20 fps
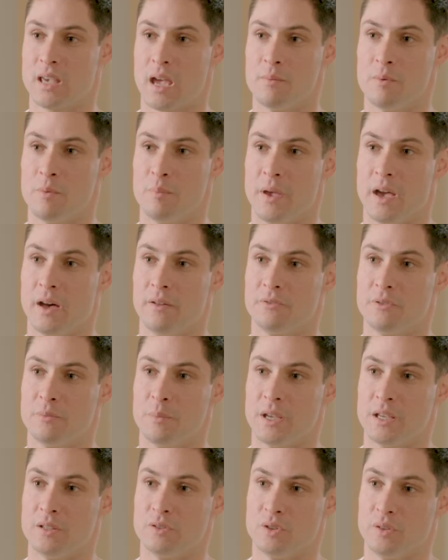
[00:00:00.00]
came about for
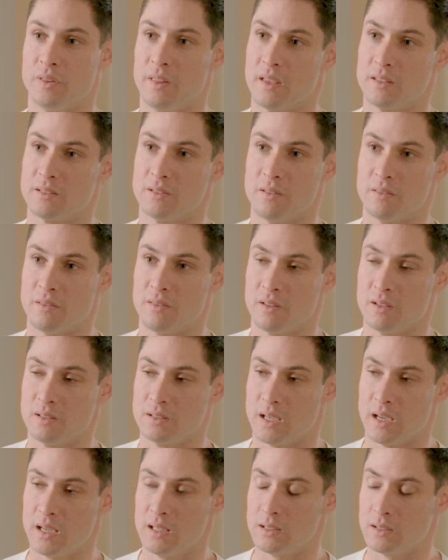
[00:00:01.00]
me in
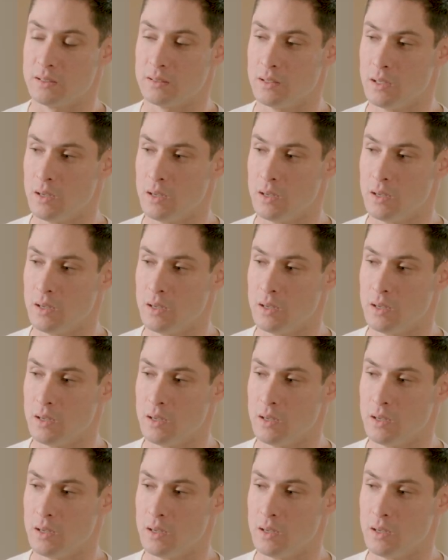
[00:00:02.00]
2013, and